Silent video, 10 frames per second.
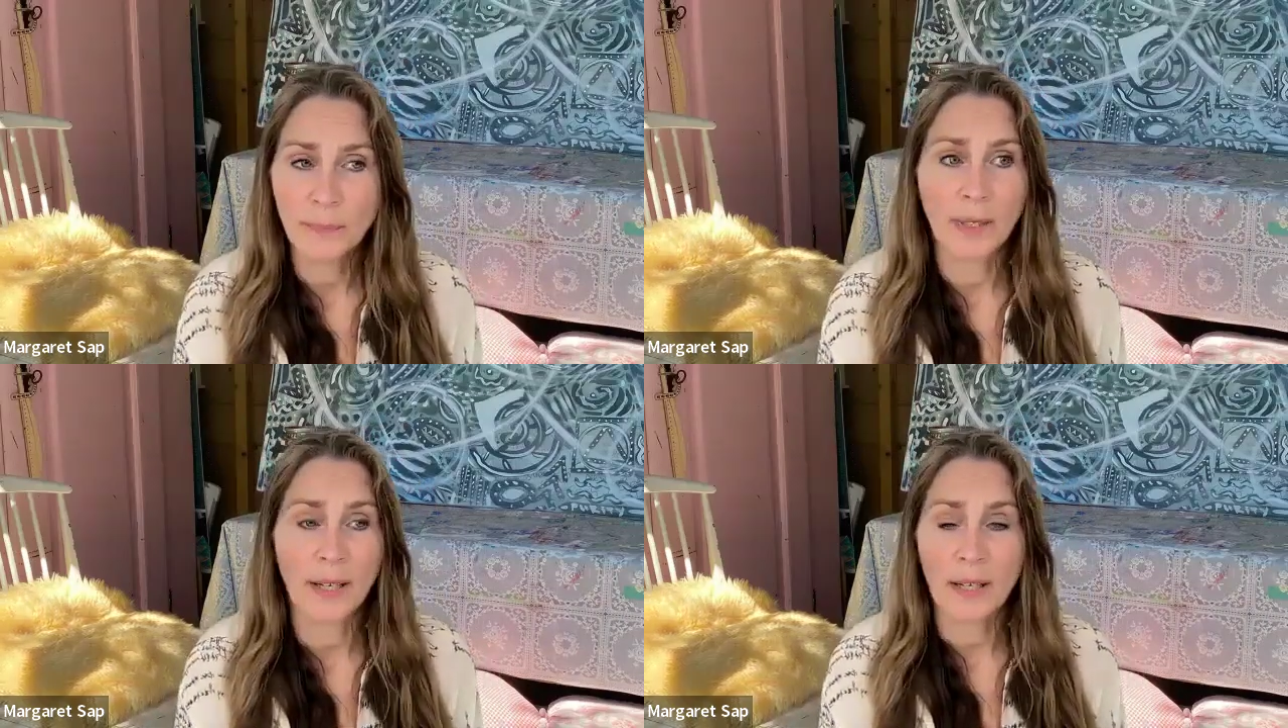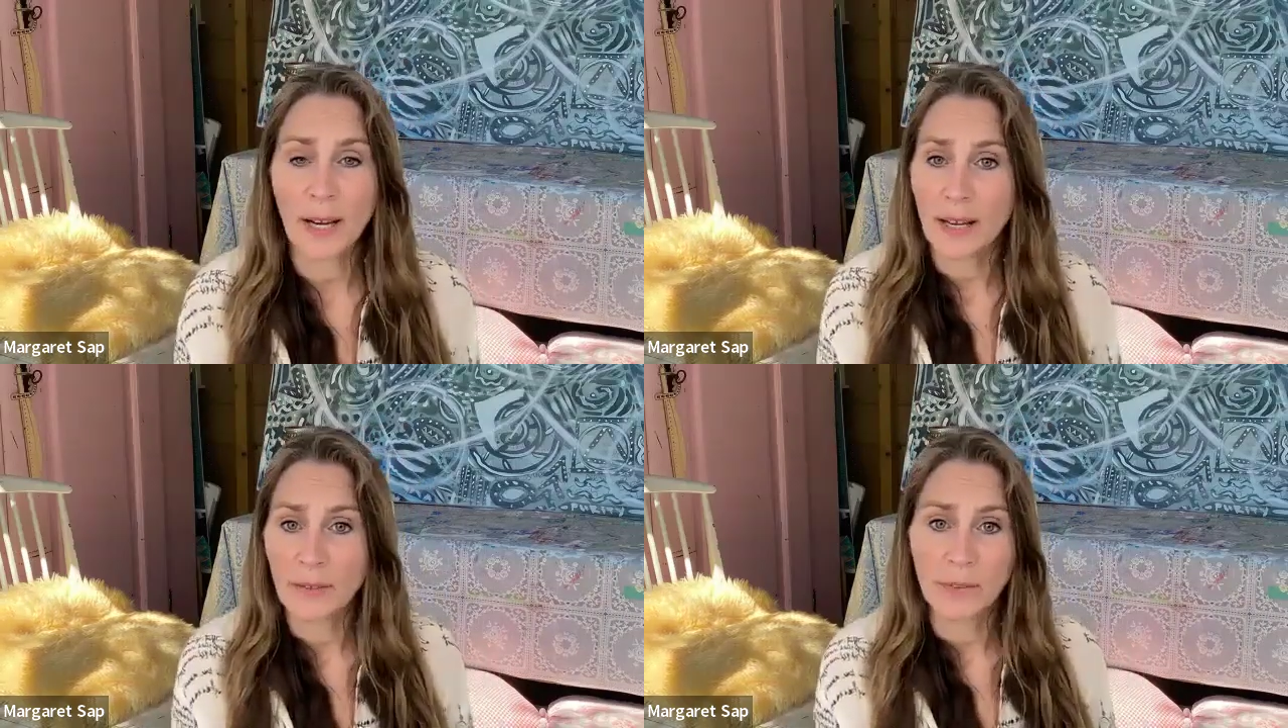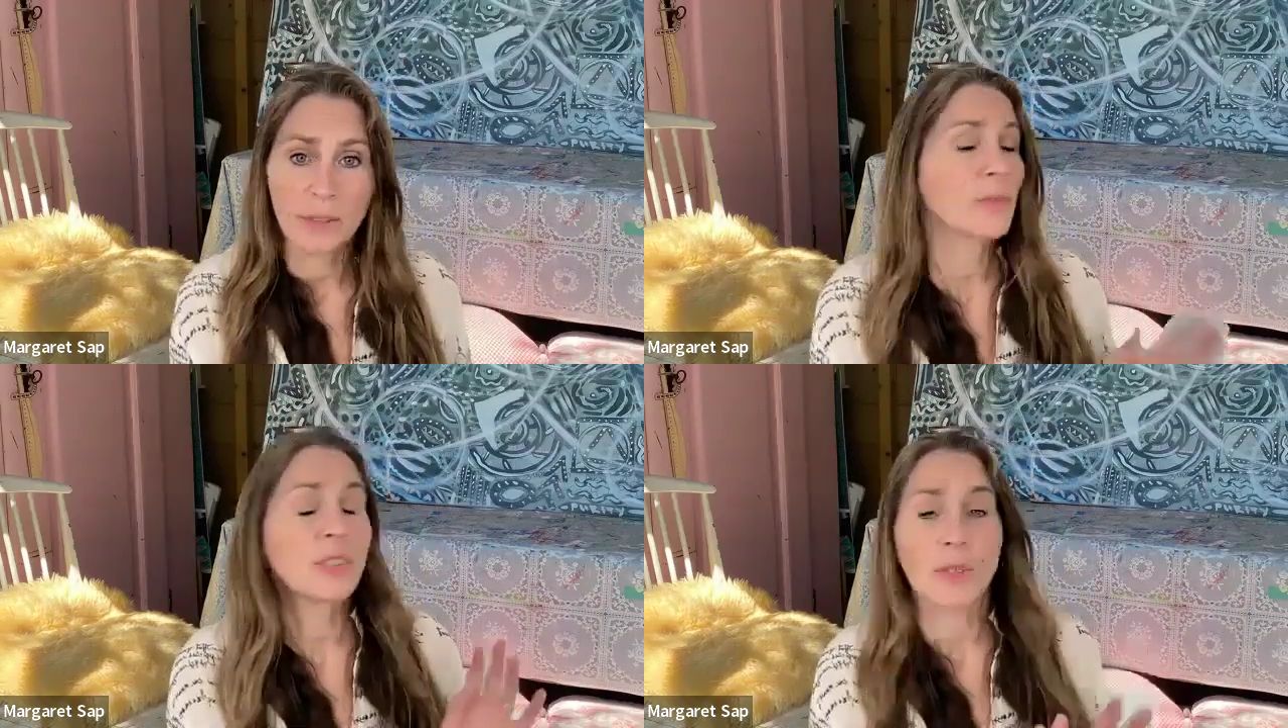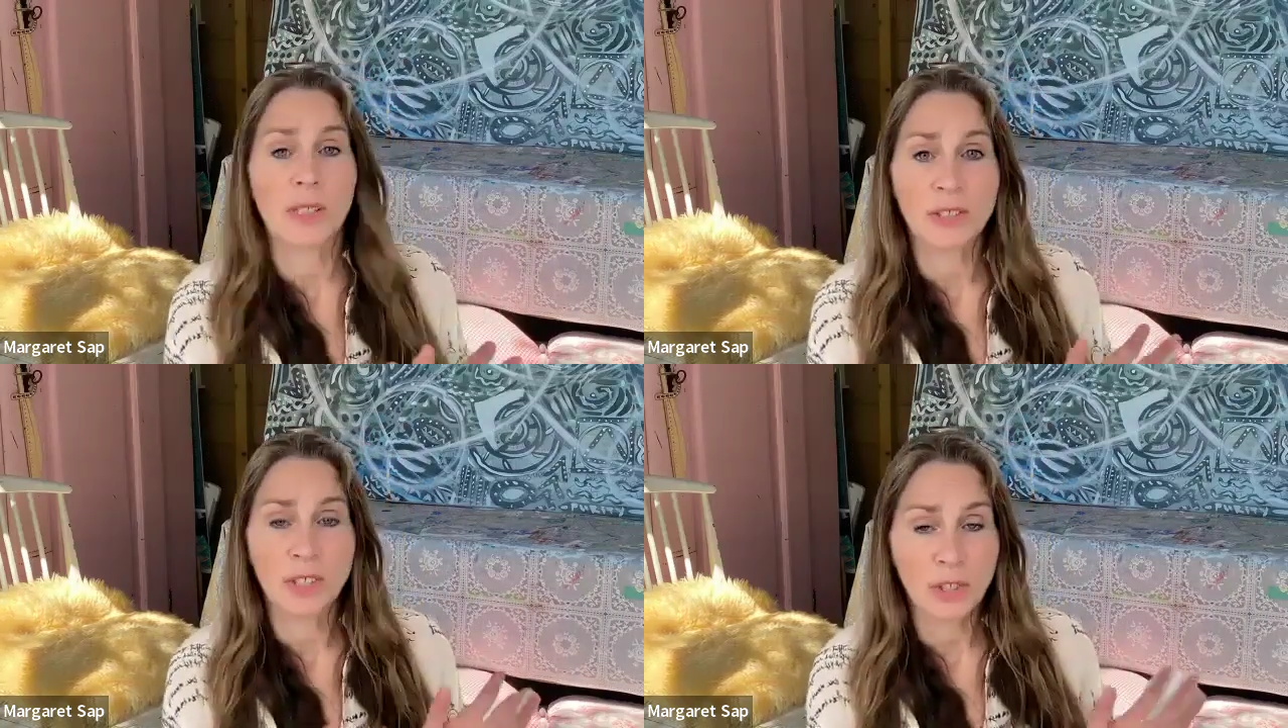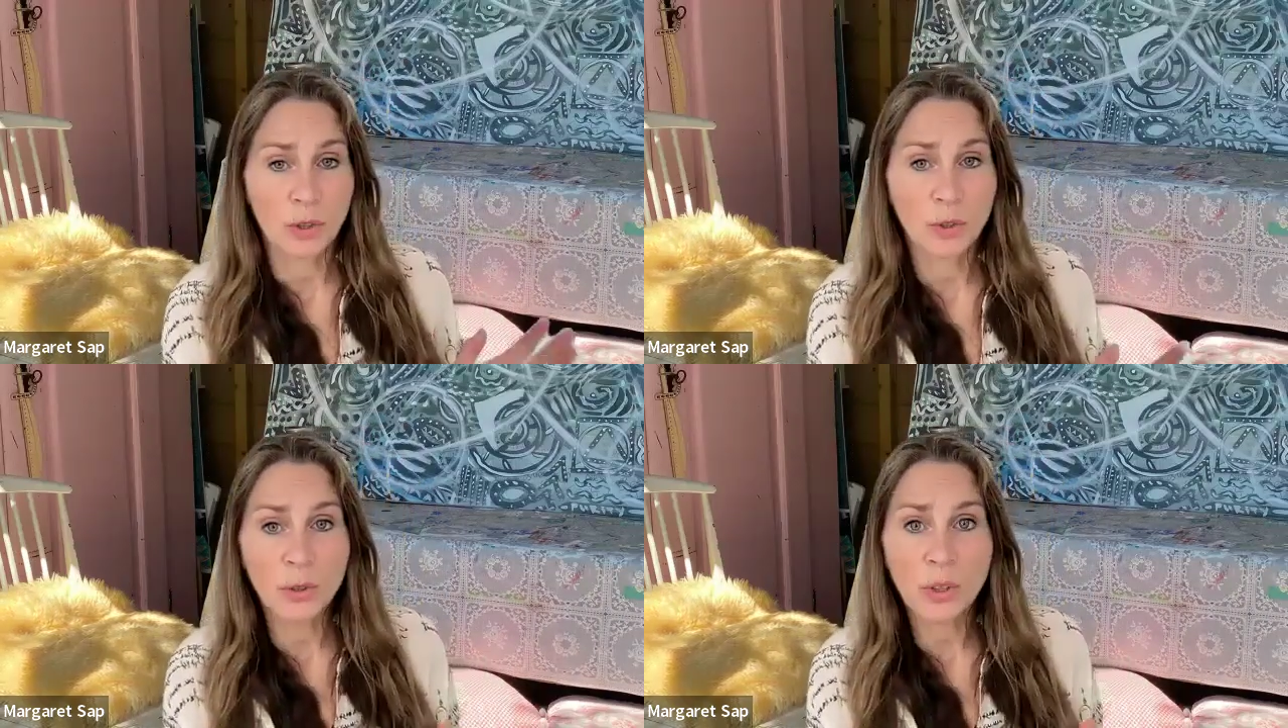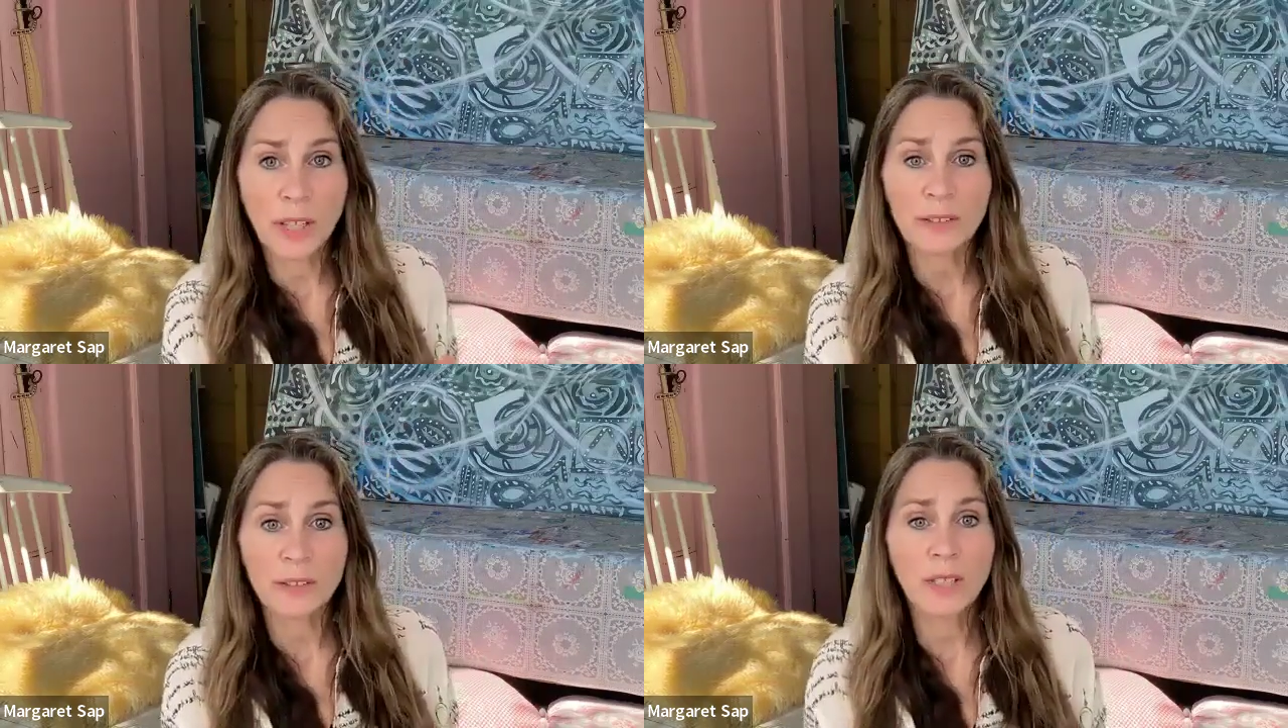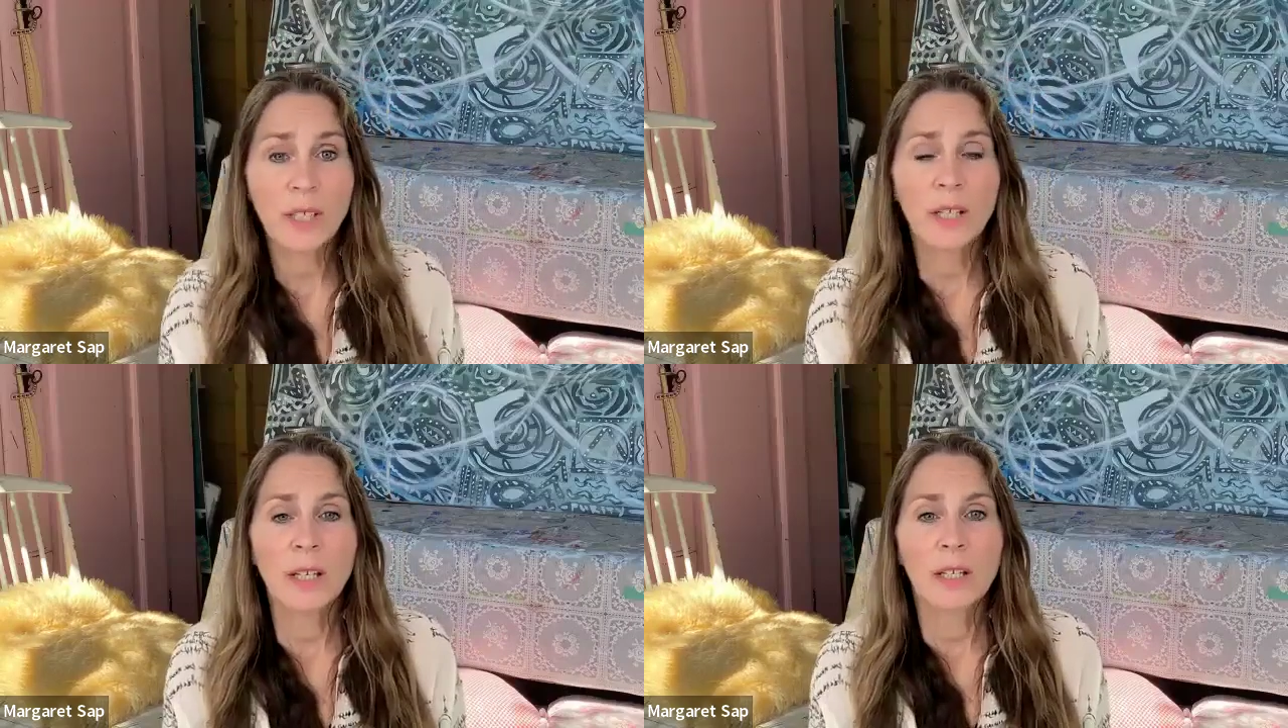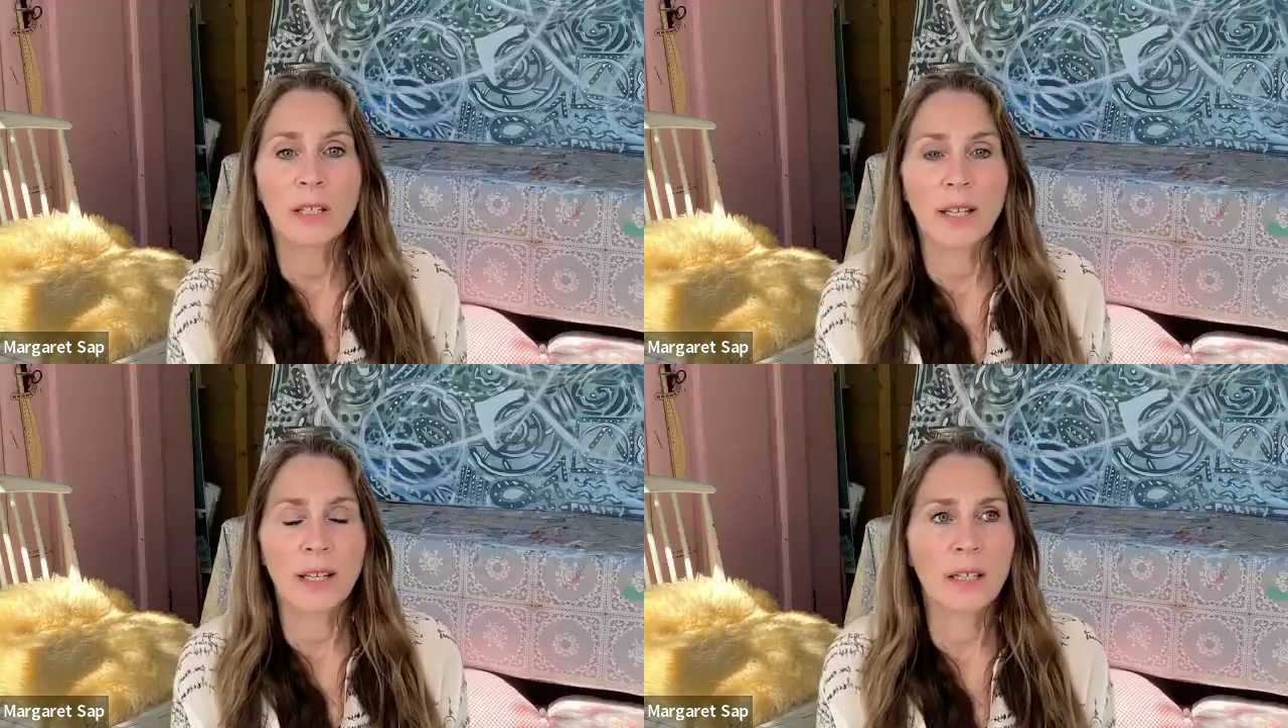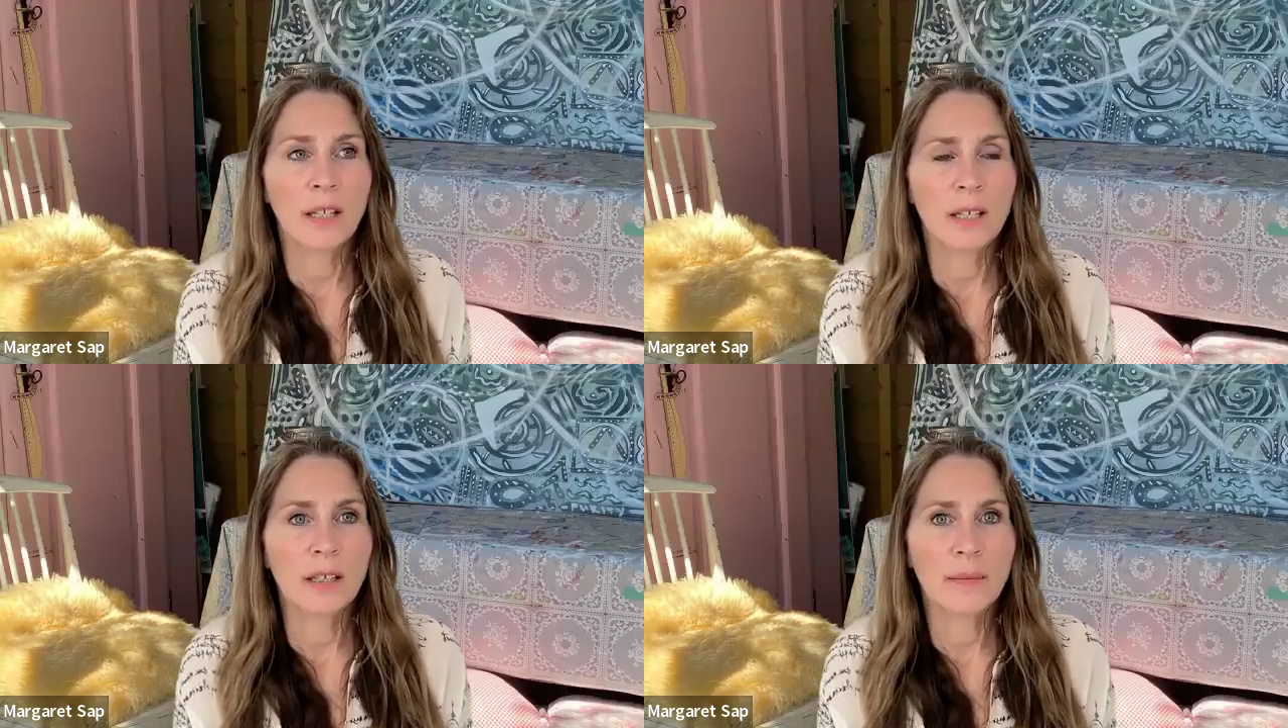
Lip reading: like I have in the visualization toolkit, then